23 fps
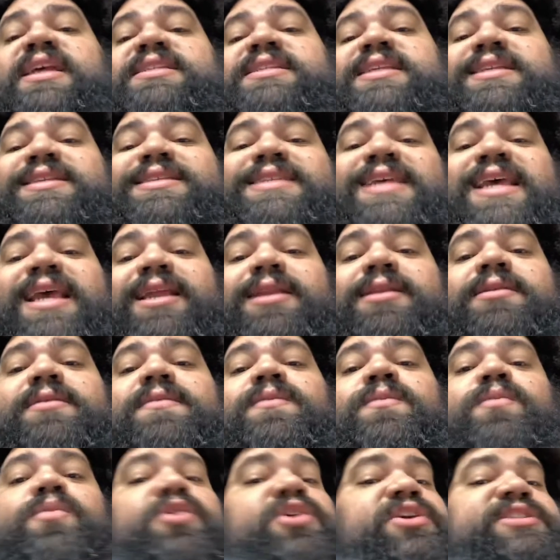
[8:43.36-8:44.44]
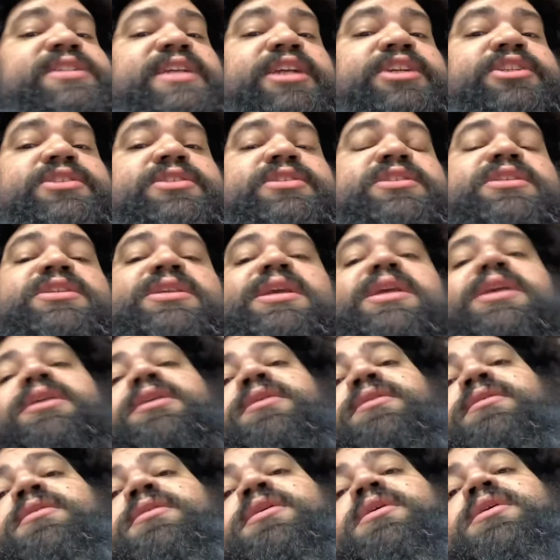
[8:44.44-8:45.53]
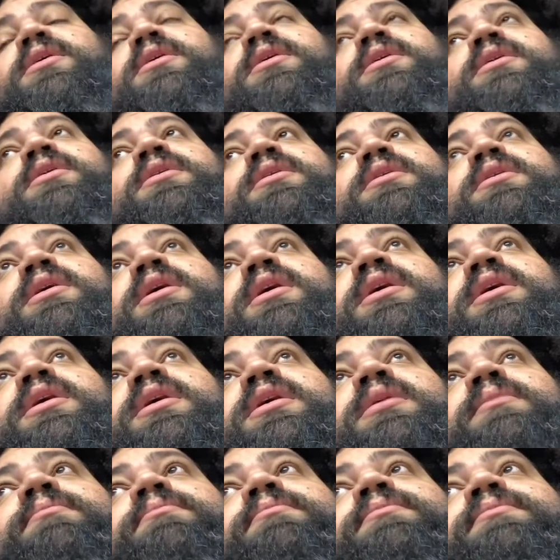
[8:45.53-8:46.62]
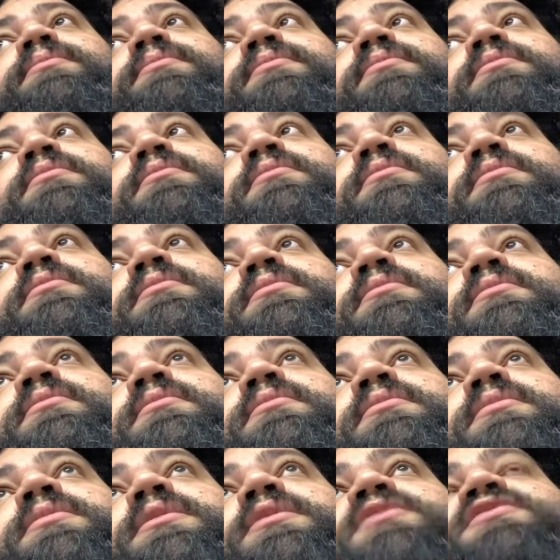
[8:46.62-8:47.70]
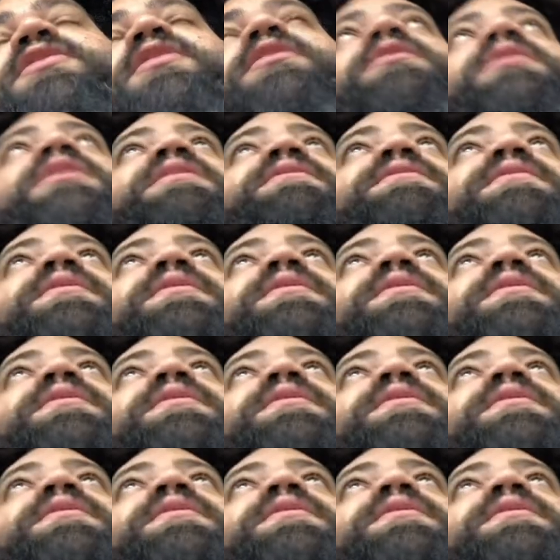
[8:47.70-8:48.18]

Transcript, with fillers: than 10 workstations. Um, sorry, if